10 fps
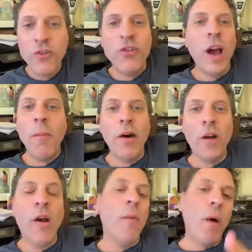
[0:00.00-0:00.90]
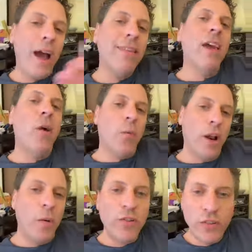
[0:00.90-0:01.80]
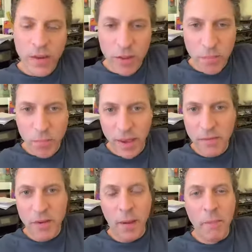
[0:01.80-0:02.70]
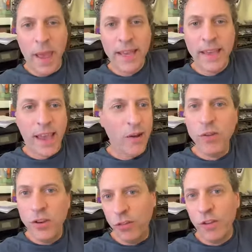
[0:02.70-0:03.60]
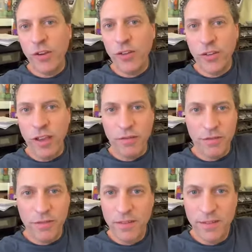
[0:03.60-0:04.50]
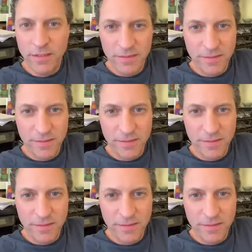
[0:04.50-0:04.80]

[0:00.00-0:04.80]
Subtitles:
Well, why don't you come on over? Well, I tell you what, why don't I just give you the pin to my bank account and you can look for yourself?